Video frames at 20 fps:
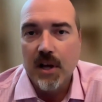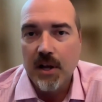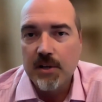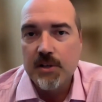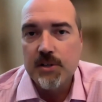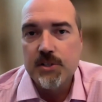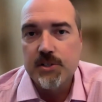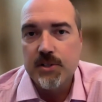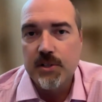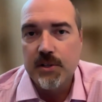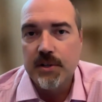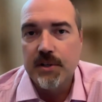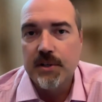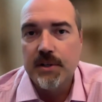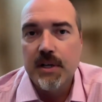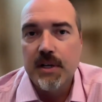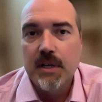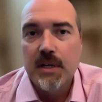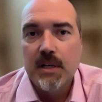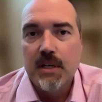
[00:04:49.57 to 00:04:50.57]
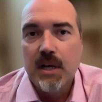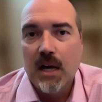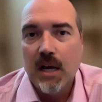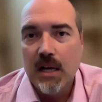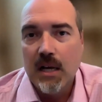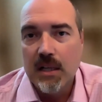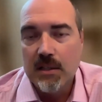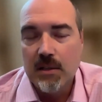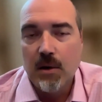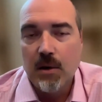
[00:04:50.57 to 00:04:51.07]
uninsured
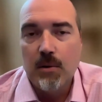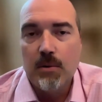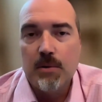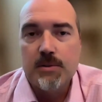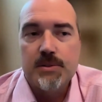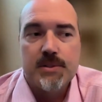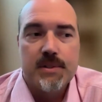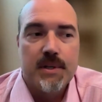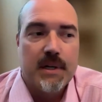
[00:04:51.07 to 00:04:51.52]
loans.